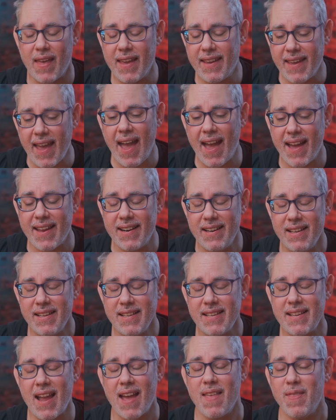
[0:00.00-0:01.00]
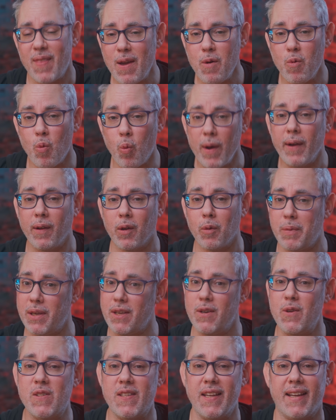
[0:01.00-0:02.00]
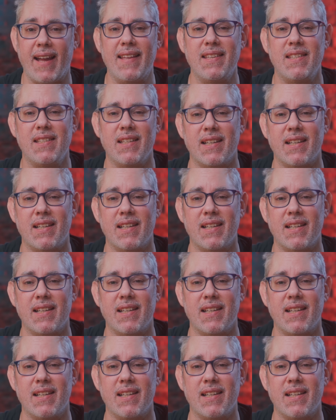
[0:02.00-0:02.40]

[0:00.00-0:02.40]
They can and they will be used against